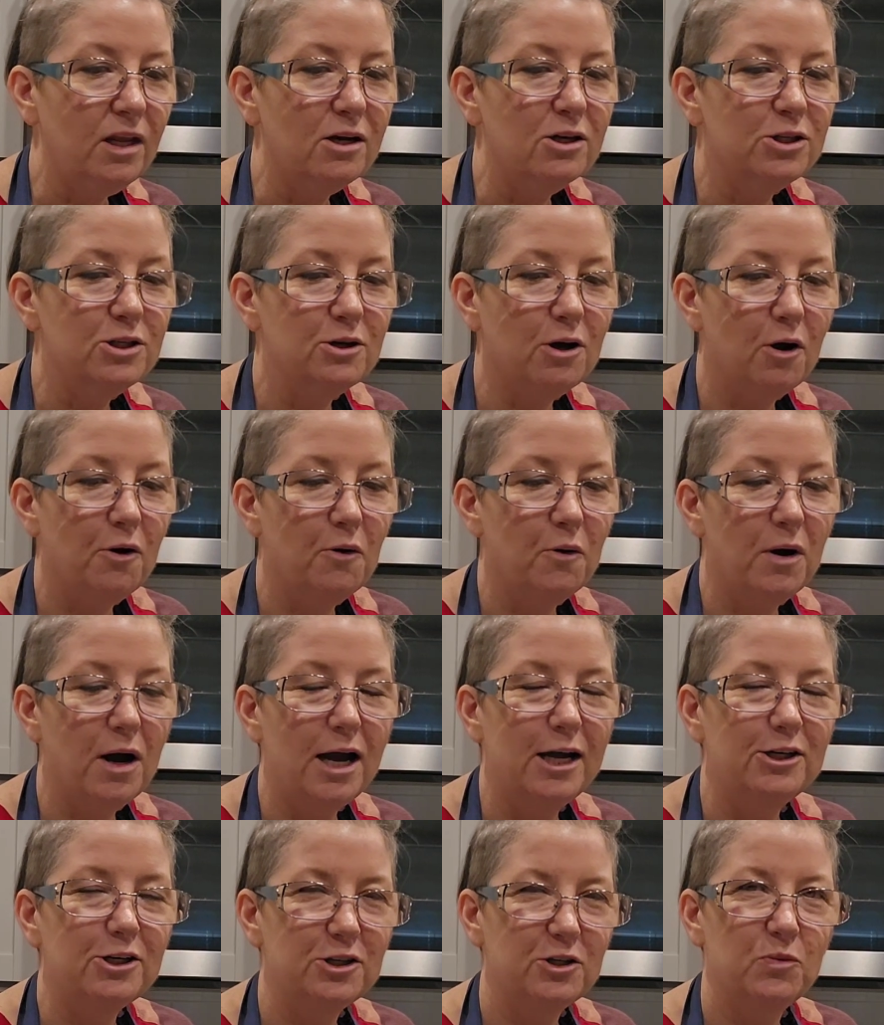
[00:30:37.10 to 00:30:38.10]
So
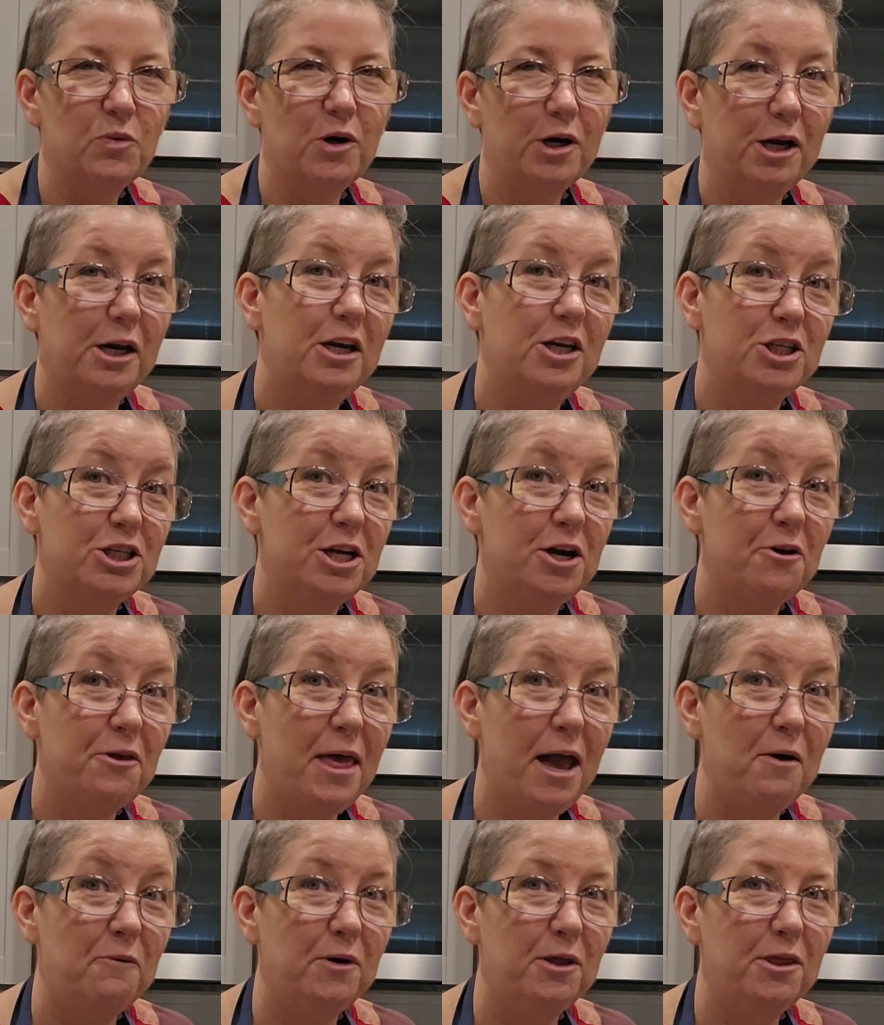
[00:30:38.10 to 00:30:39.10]
I just wanted to share
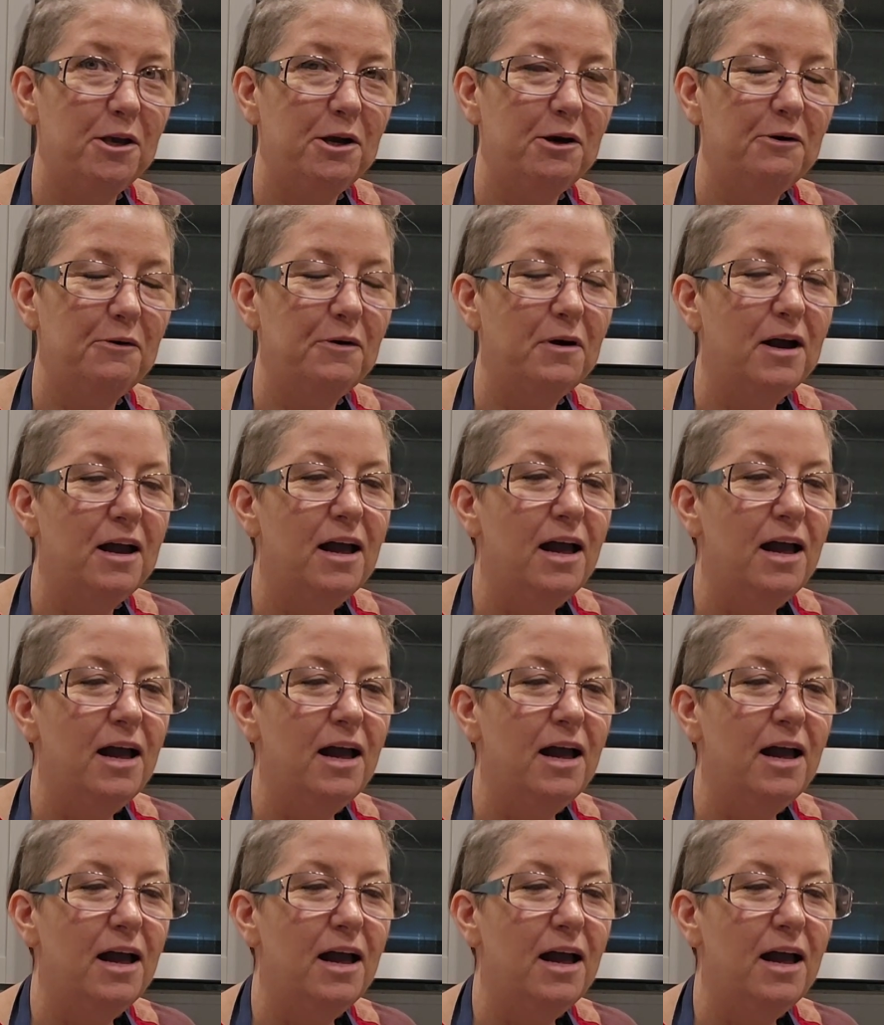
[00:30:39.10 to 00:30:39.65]
that with you.